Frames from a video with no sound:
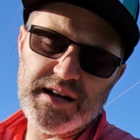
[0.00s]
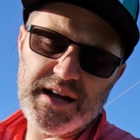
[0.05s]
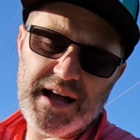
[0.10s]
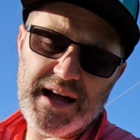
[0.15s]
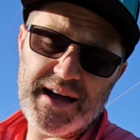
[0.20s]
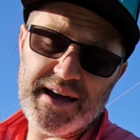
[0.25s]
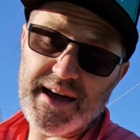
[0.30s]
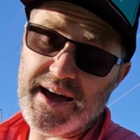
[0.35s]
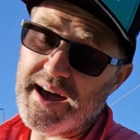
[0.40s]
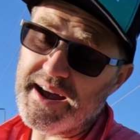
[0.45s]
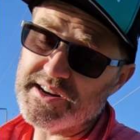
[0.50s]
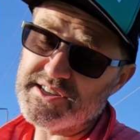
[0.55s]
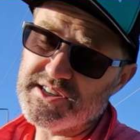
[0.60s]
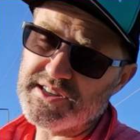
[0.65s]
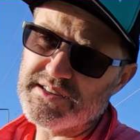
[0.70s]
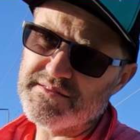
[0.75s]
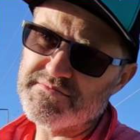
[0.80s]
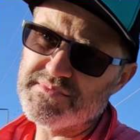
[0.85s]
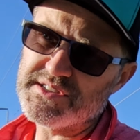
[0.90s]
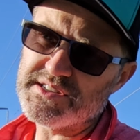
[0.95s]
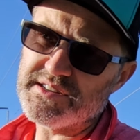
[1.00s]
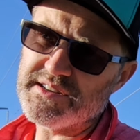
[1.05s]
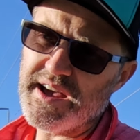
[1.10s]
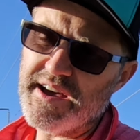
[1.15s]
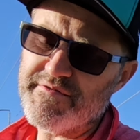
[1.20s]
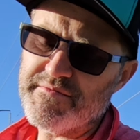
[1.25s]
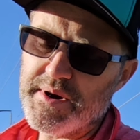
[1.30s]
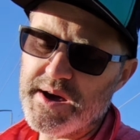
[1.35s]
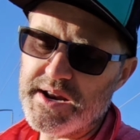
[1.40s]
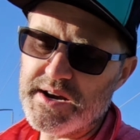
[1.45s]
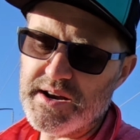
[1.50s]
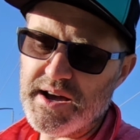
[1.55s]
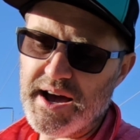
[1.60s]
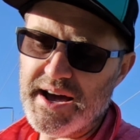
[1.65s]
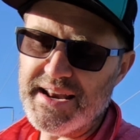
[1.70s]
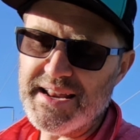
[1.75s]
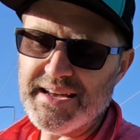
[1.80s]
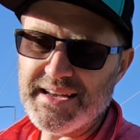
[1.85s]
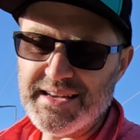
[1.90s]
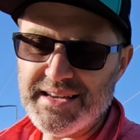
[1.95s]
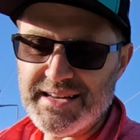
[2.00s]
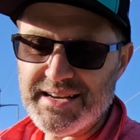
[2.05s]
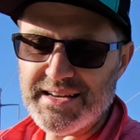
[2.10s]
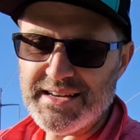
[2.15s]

I actually still have mine. I didn't get